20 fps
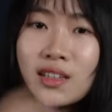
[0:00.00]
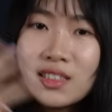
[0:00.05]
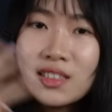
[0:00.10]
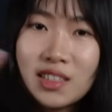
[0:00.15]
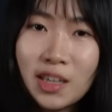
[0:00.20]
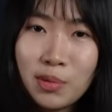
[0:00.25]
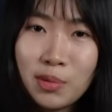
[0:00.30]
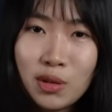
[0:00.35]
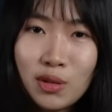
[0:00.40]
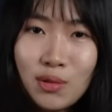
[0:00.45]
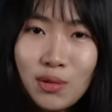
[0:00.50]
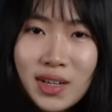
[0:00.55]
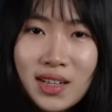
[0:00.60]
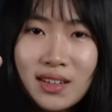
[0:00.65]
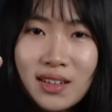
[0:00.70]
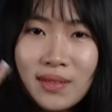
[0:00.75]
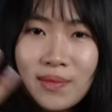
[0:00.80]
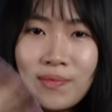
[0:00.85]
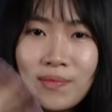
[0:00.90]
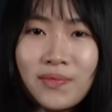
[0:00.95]
Step 3.
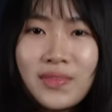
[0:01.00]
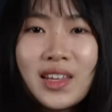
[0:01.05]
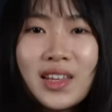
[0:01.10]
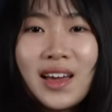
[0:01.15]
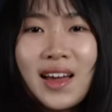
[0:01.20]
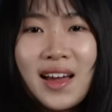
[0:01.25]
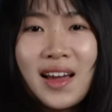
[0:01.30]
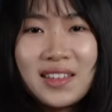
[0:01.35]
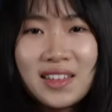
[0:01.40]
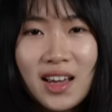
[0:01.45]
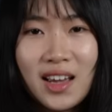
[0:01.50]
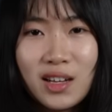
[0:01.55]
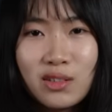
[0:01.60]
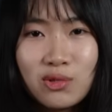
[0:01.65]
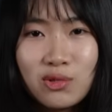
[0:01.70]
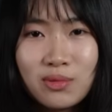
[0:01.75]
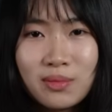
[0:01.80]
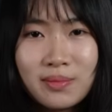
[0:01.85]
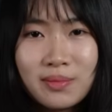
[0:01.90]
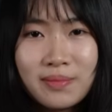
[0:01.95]
Add
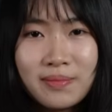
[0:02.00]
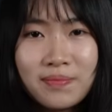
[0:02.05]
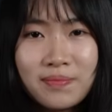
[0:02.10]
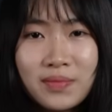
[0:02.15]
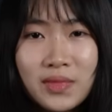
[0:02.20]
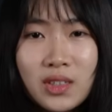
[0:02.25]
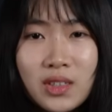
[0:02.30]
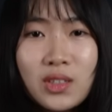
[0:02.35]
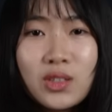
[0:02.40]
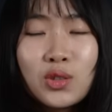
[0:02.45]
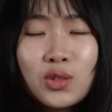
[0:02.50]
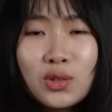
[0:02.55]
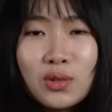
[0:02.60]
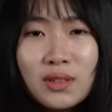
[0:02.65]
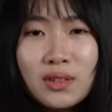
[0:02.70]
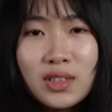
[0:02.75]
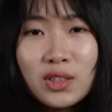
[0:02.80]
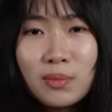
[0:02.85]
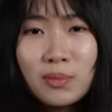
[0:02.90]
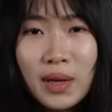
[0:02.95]
headroom. Too
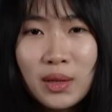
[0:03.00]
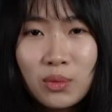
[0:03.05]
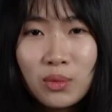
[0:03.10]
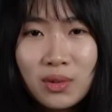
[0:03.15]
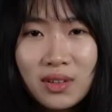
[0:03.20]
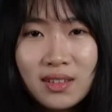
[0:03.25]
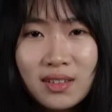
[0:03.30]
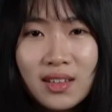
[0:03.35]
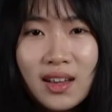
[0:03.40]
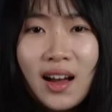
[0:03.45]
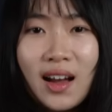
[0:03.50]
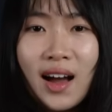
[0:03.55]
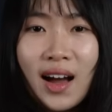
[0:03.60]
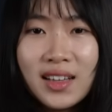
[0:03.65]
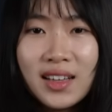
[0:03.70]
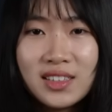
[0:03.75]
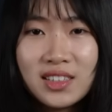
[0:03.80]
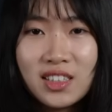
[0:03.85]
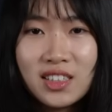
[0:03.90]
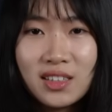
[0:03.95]
little bandwidth
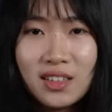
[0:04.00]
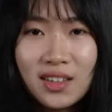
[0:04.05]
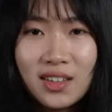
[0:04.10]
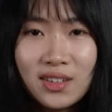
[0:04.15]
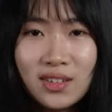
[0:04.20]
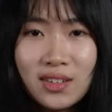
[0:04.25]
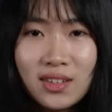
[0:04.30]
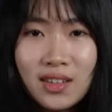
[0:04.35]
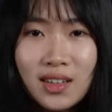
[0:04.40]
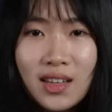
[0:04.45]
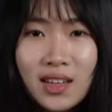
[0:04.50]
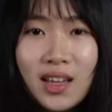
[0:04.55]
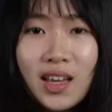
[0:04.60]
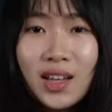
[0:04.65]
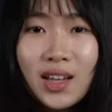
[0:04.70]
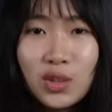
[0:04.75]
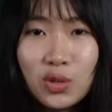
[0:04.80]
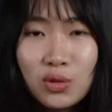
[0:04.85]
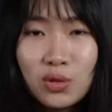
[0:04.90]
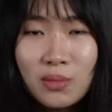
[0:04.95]
hides detail
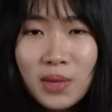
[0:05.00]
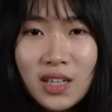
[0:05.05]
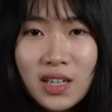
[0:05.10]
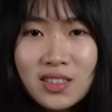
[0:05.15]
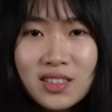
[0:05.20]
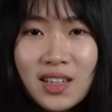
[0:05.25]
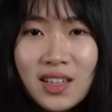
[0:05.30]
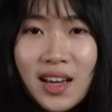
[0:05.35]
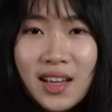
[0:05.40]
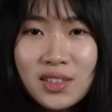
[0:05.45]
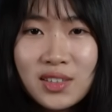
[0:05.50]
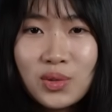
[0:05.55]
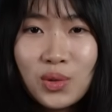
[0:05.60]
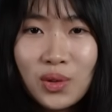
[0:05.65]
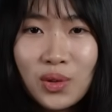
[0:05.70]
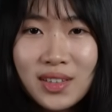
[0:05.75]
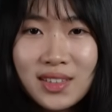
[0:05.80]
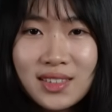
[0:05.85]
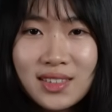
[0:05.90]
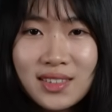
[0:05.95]
and too much as
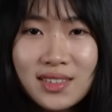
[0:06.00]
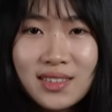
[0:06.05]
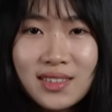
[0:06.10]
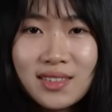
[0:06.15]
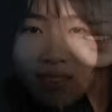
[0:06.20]
noise.